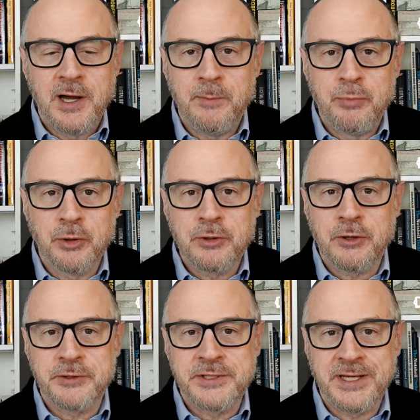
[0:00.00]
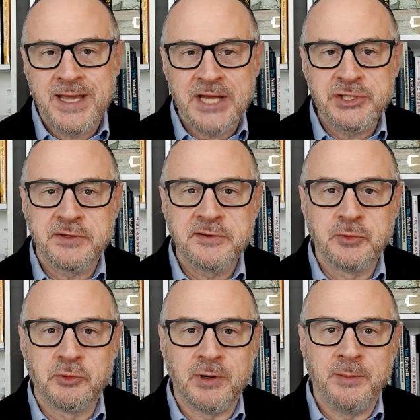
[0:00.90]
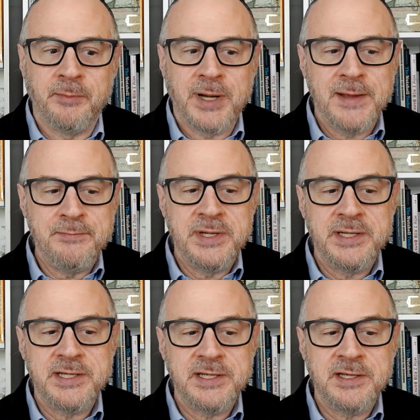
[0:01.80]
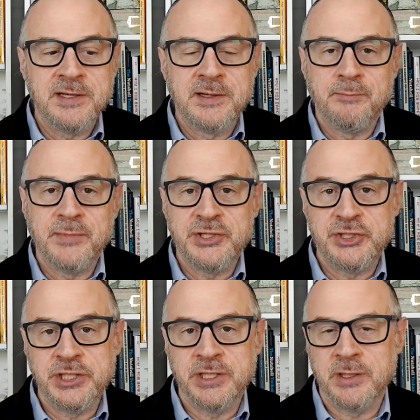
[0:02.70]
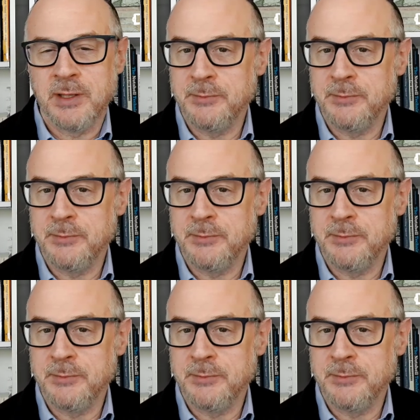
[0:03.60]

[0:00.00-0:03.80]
a book called To Catch a Storm by Mindy Mejia.